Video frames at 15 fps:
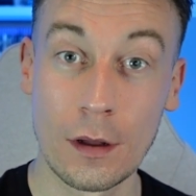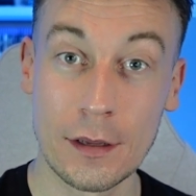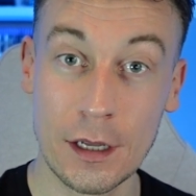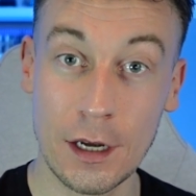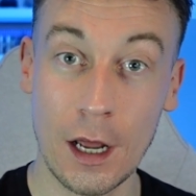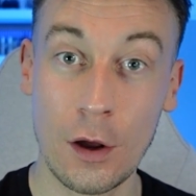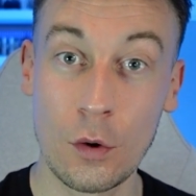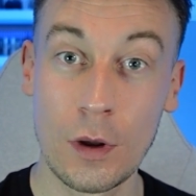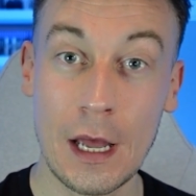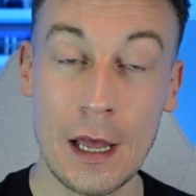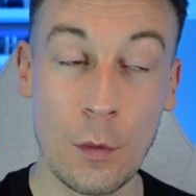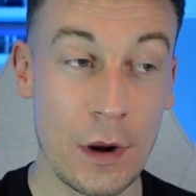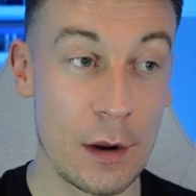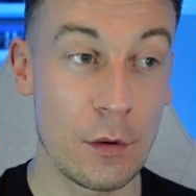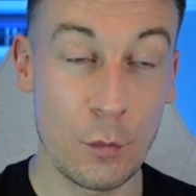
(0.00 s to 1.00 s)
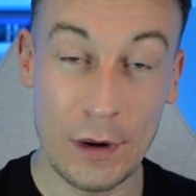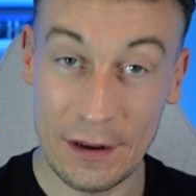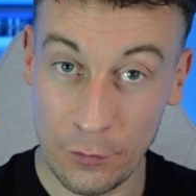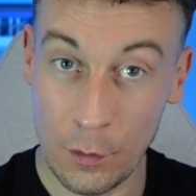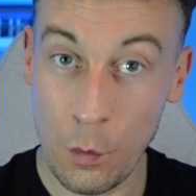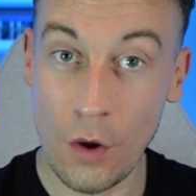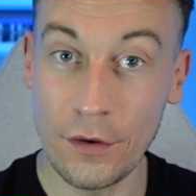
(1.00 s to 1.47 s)

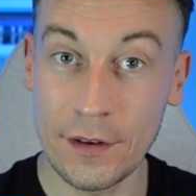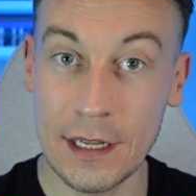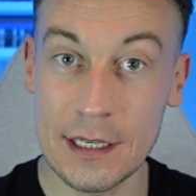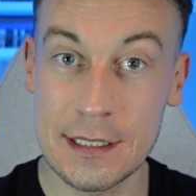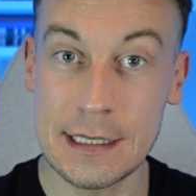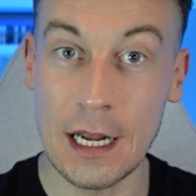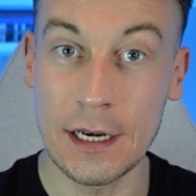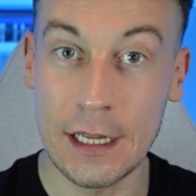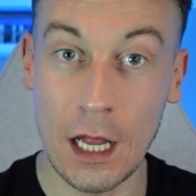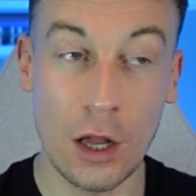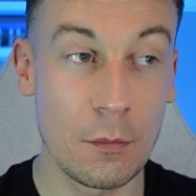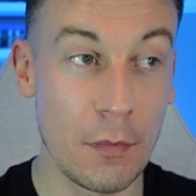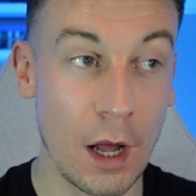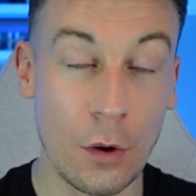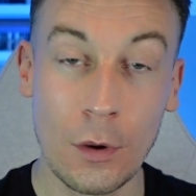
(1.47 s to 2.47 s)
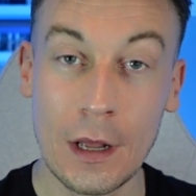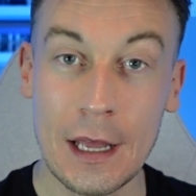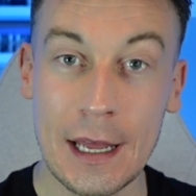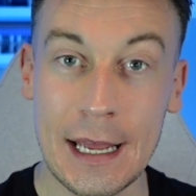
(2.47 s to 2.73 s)
If we want this Dani Olmo,